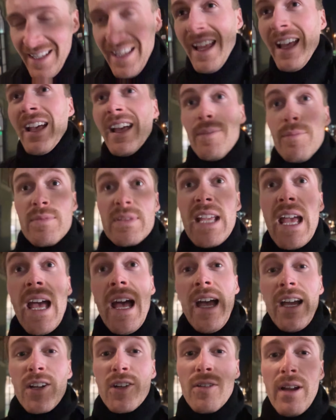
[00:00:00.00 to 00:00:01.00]
Yeah,
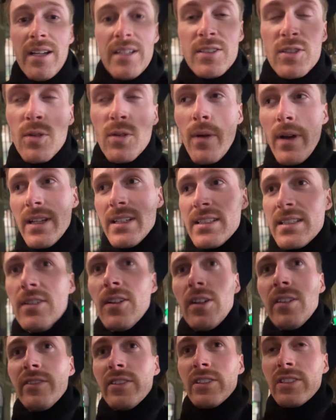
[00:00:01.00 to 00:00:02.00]
I cried twice in
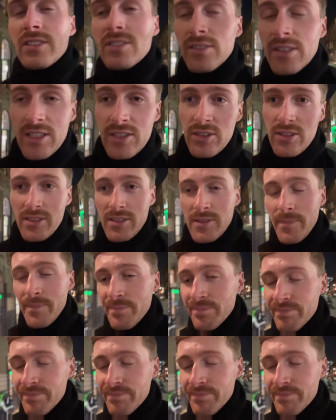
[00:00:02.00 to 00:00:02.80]
All of Us Strangers.